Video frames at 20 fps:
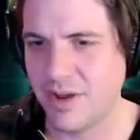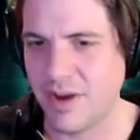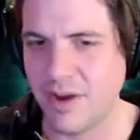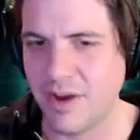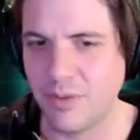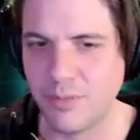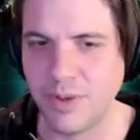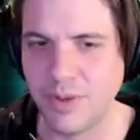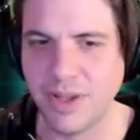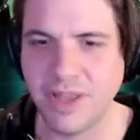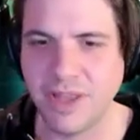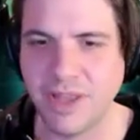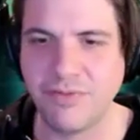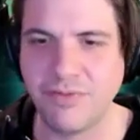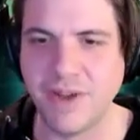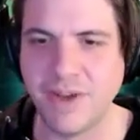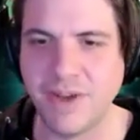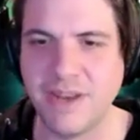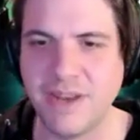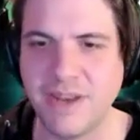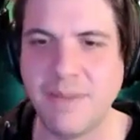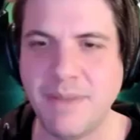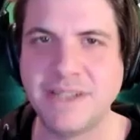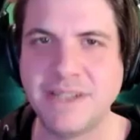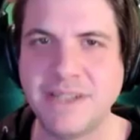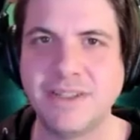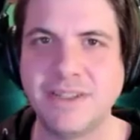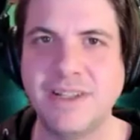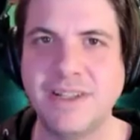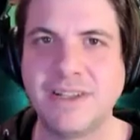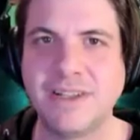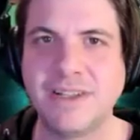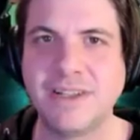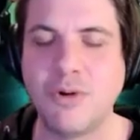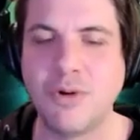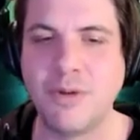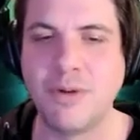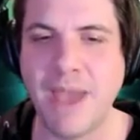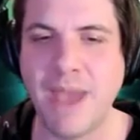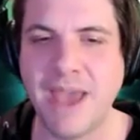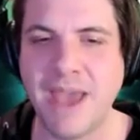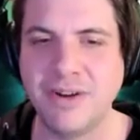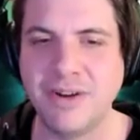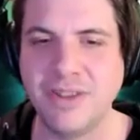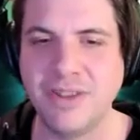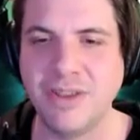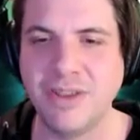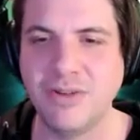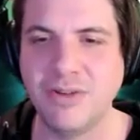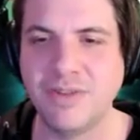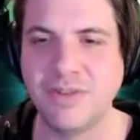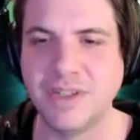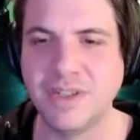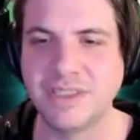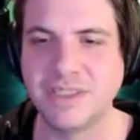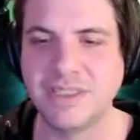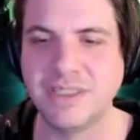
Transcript: a really fundamental core pattern of the universe.